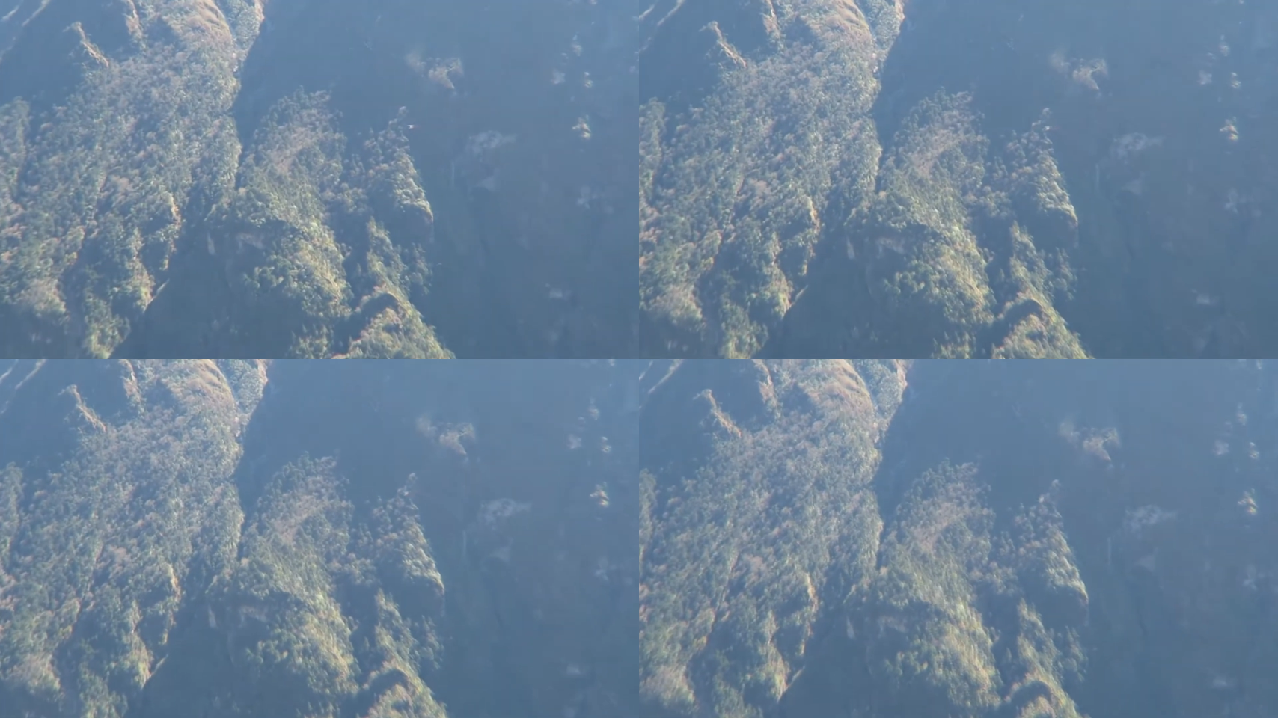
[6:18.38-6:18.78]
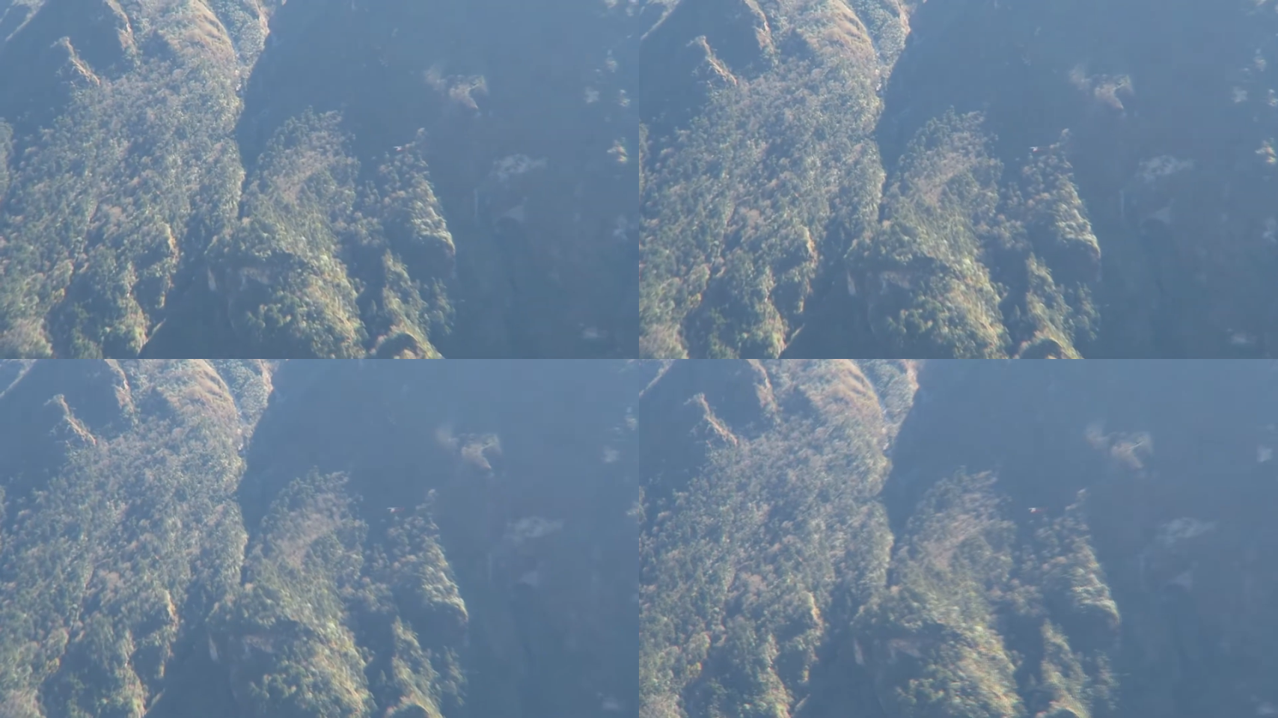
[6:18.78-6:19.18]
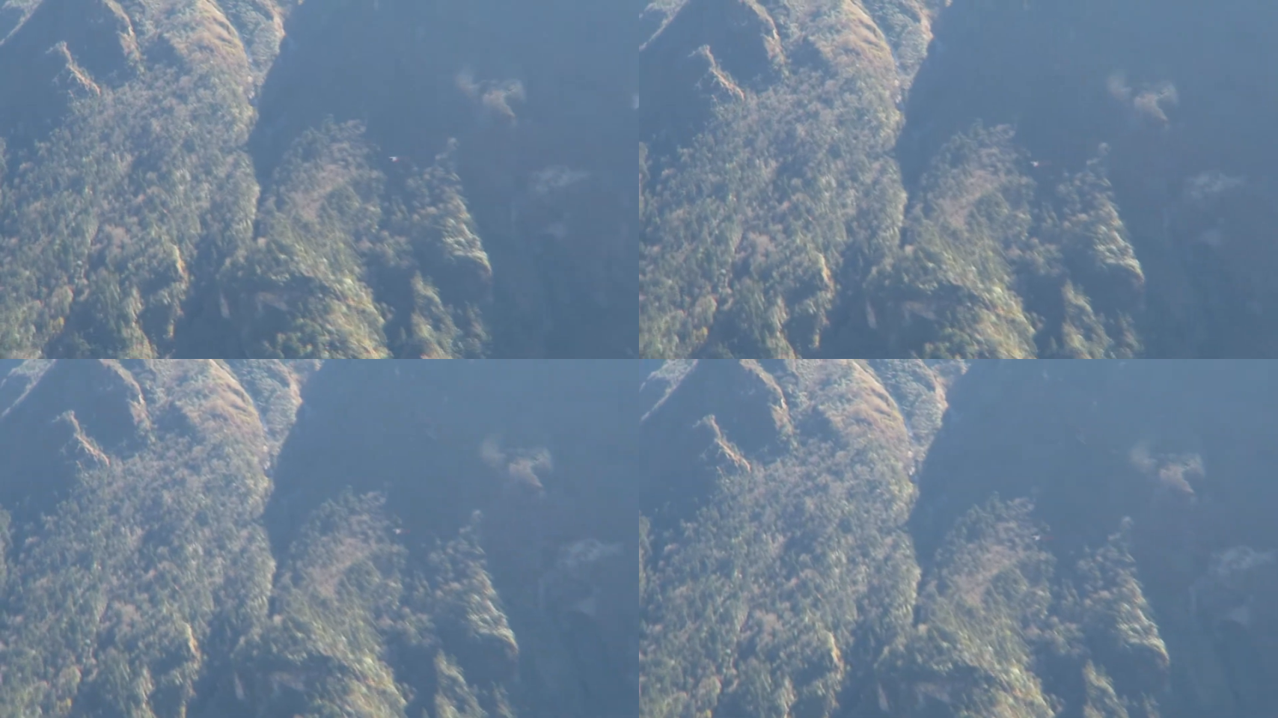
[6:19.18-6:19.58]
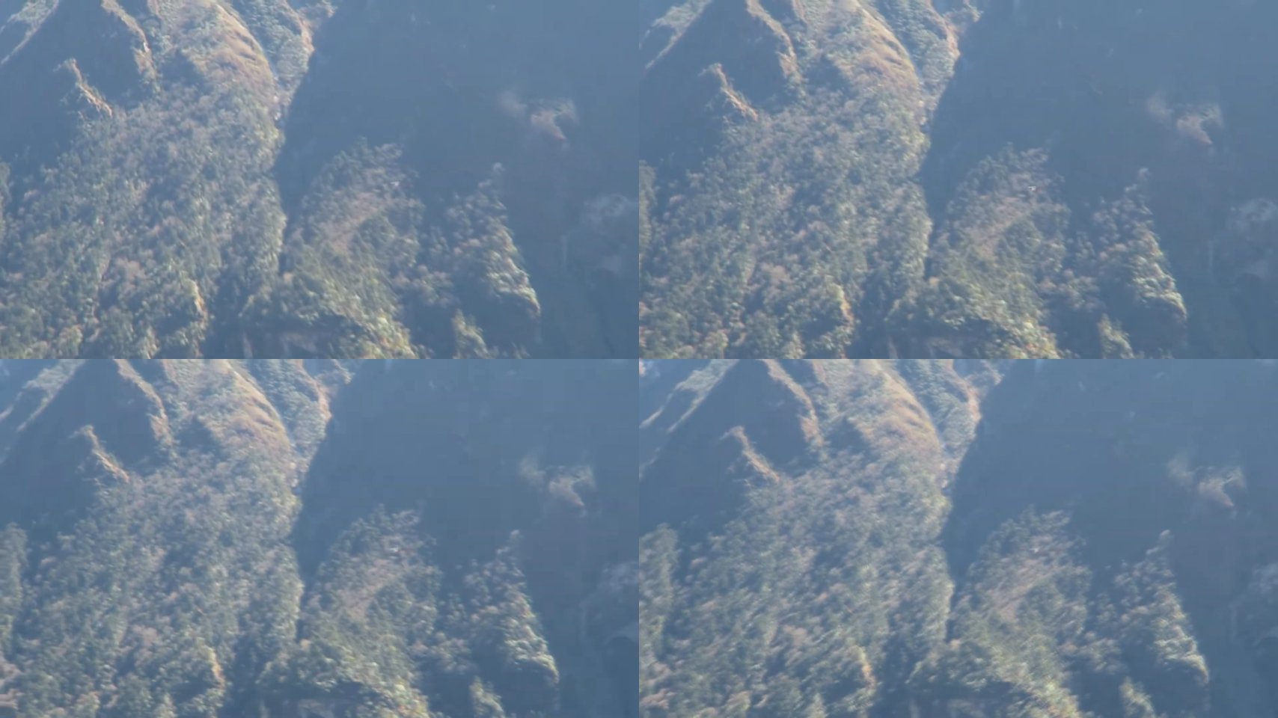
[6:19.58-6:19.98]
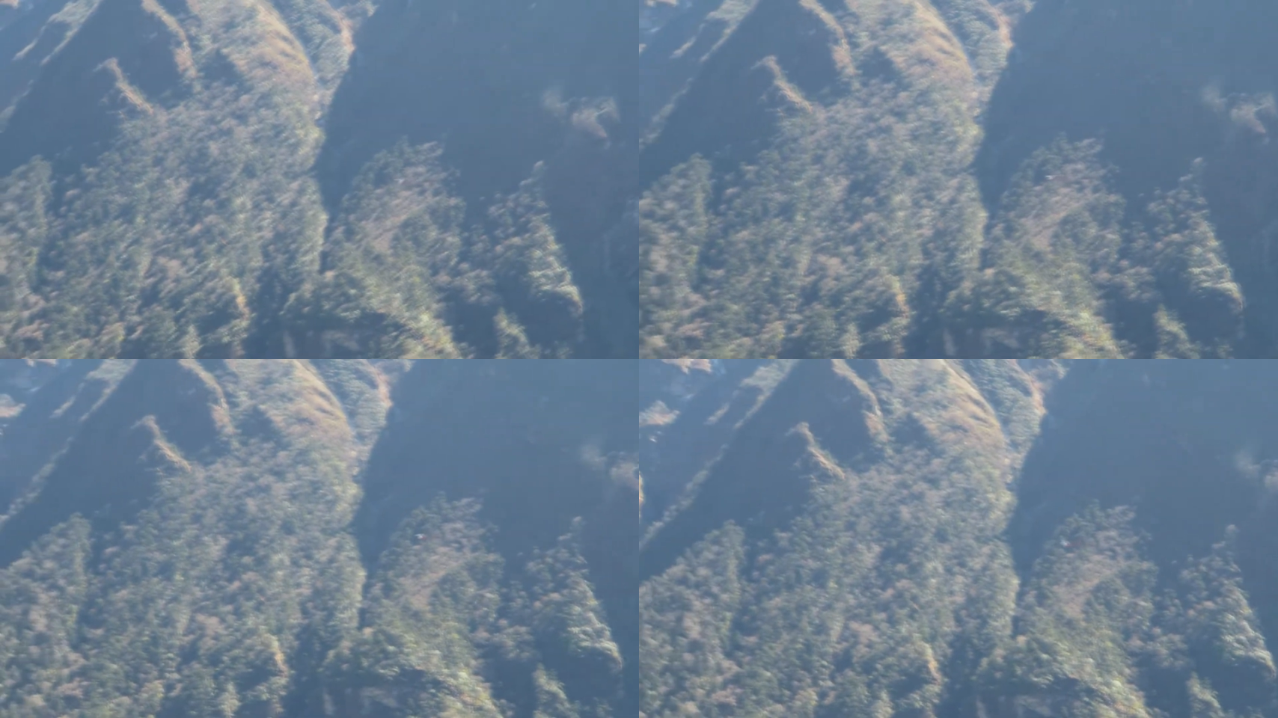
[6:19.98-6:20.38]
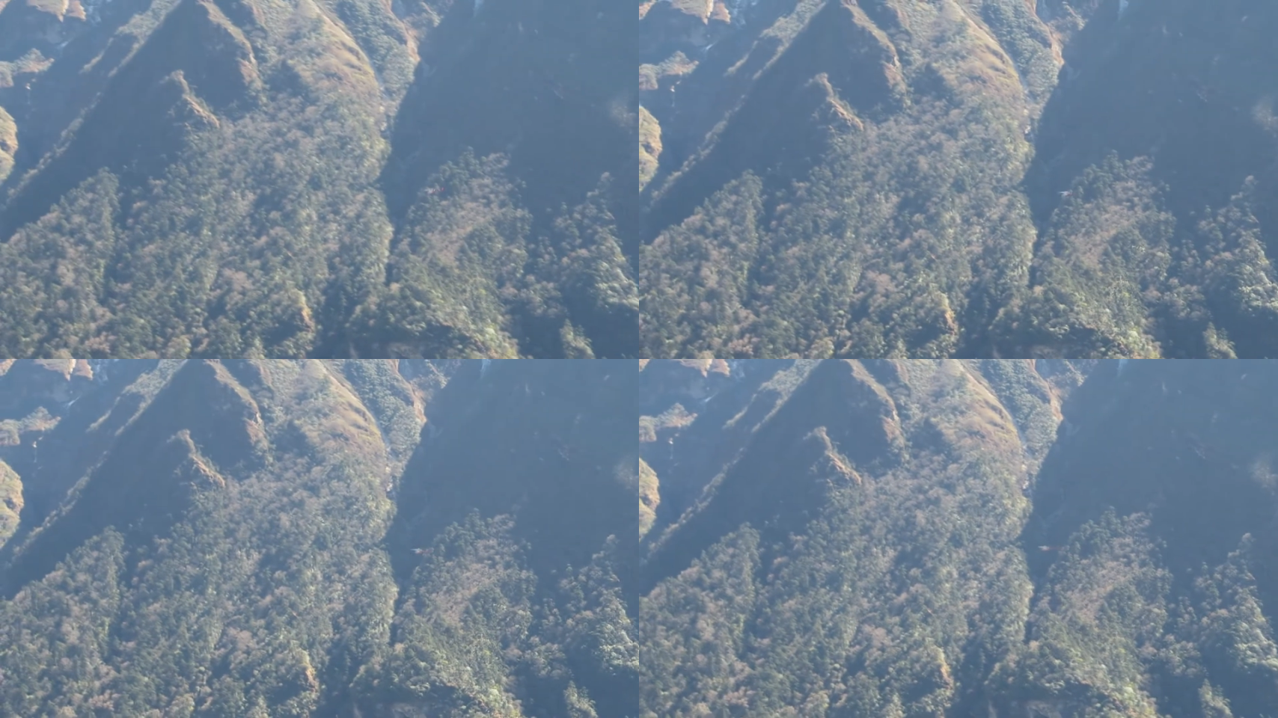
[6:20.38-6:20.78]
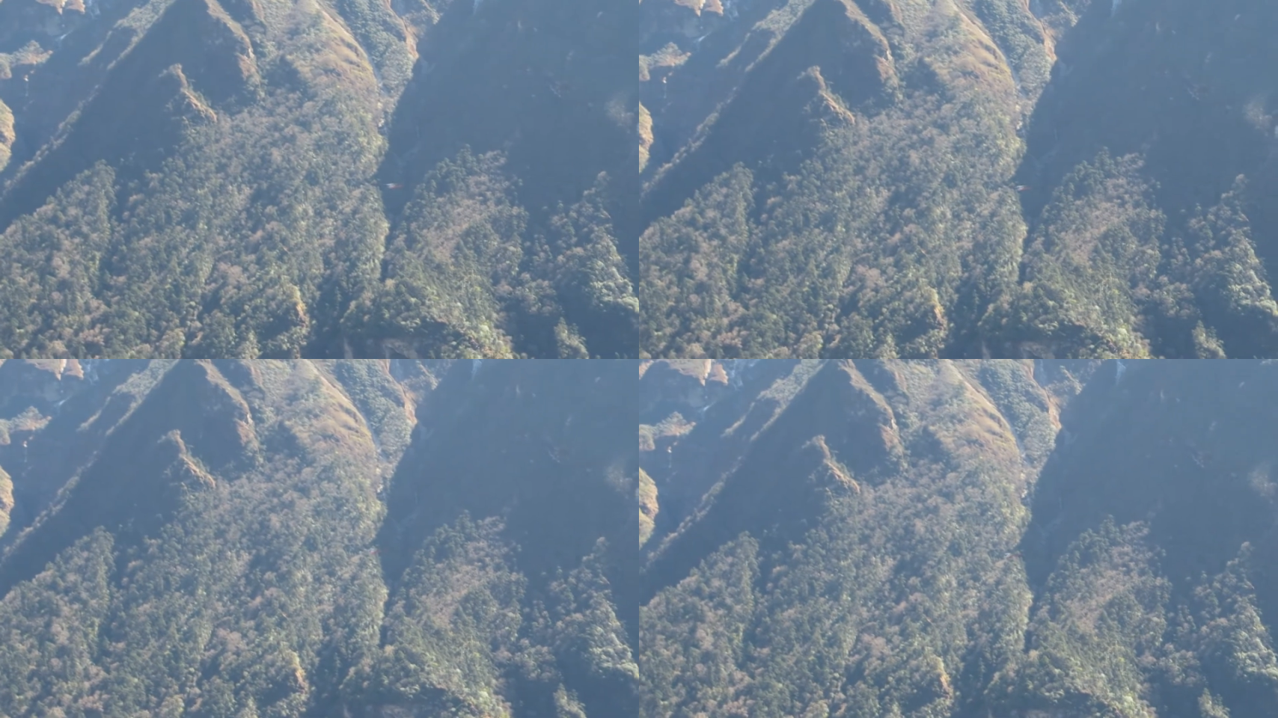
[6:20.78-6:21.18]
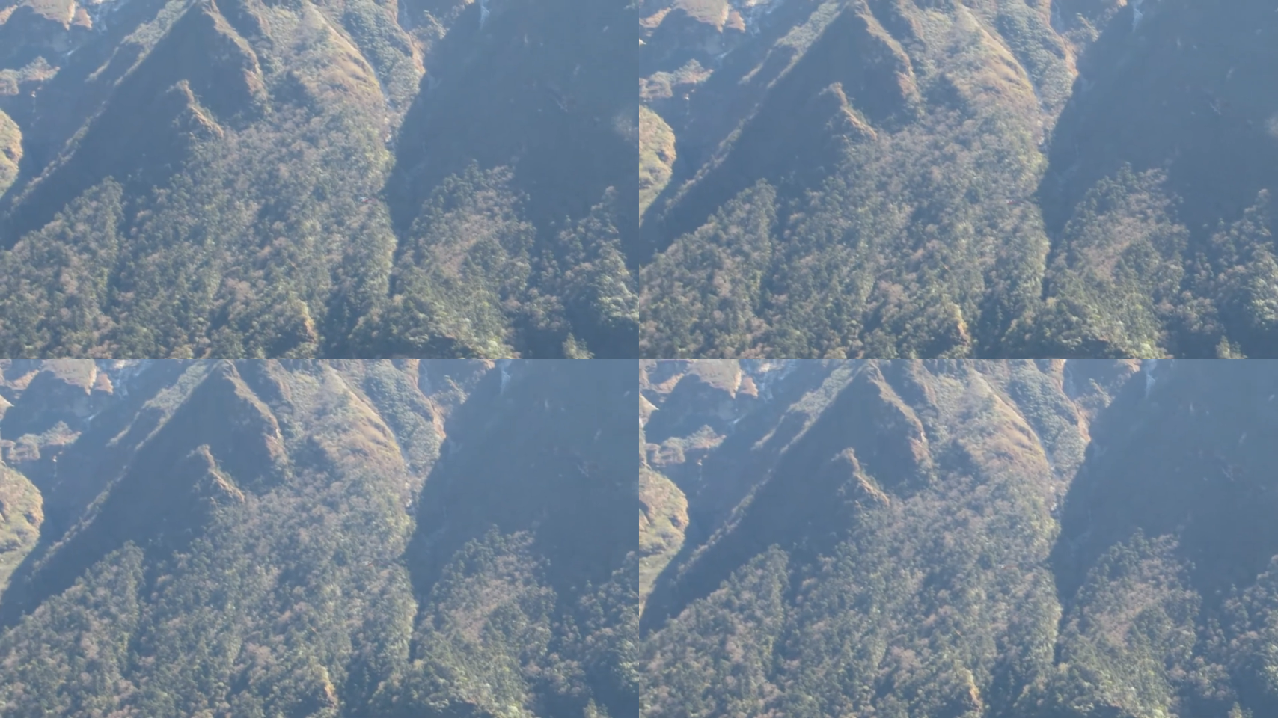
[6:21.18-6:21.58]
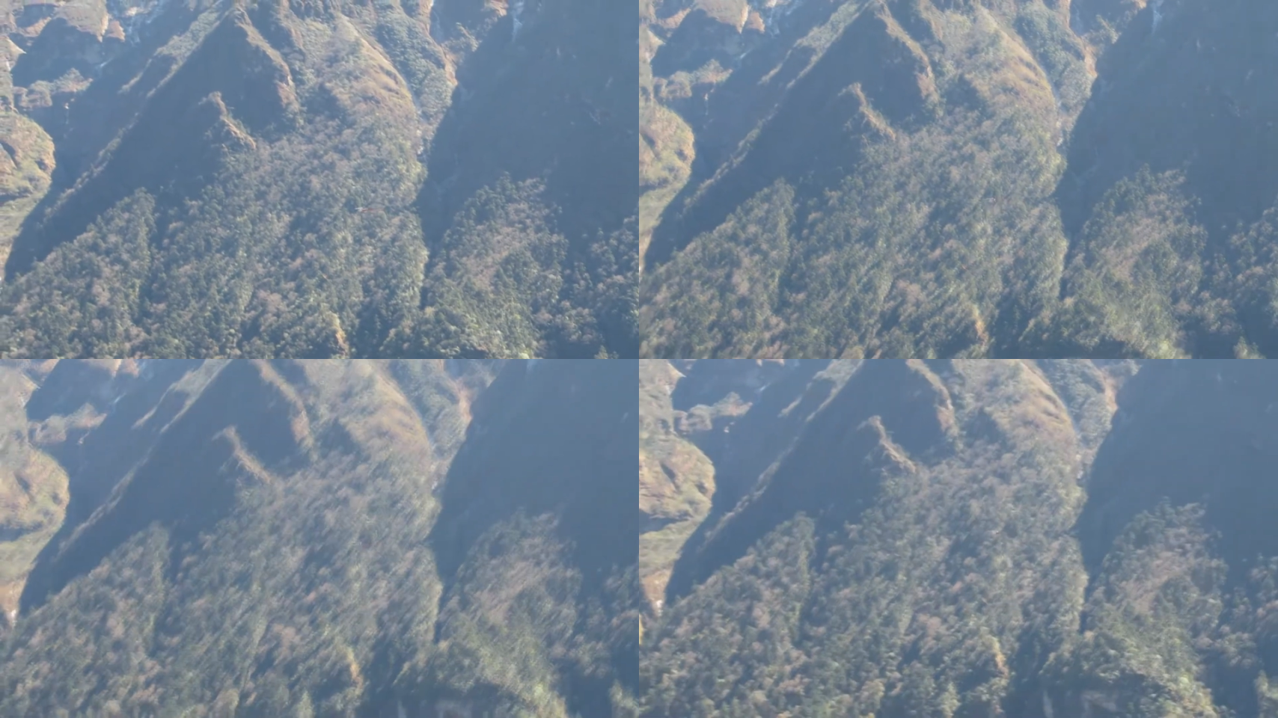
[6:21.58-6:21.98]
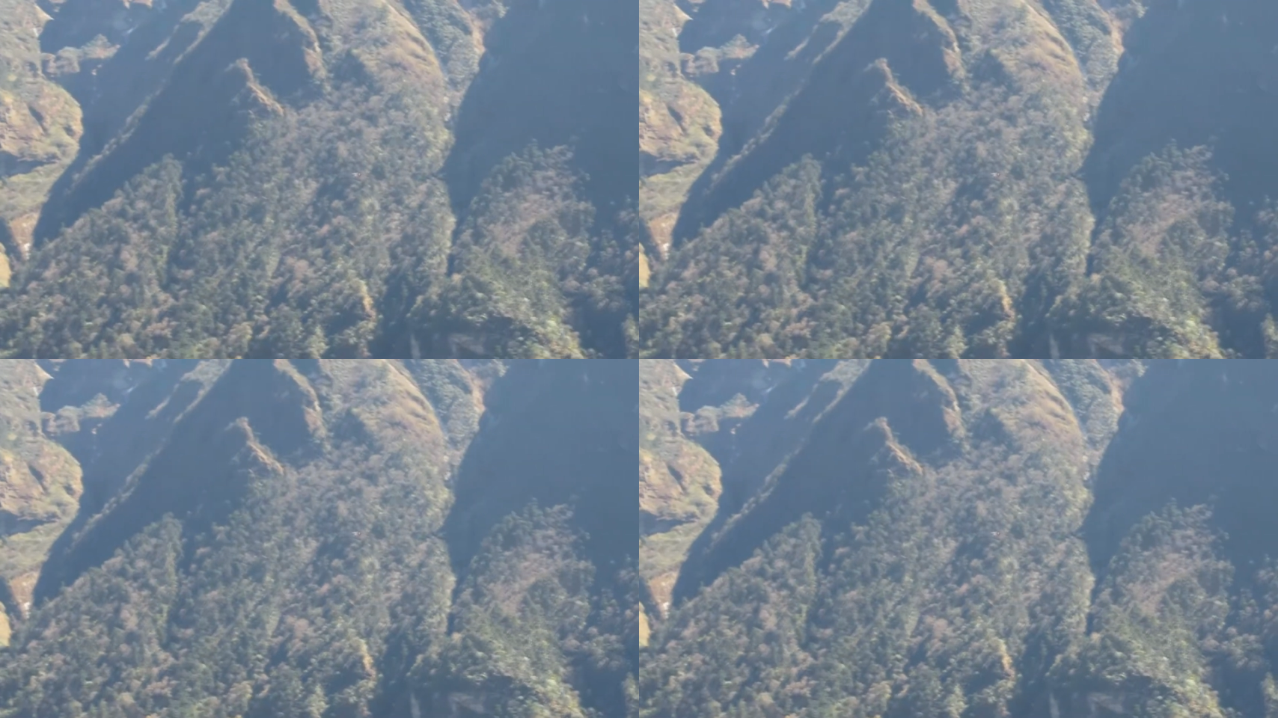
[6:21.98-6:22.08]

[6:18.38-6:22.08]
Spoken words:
(no speaker visible)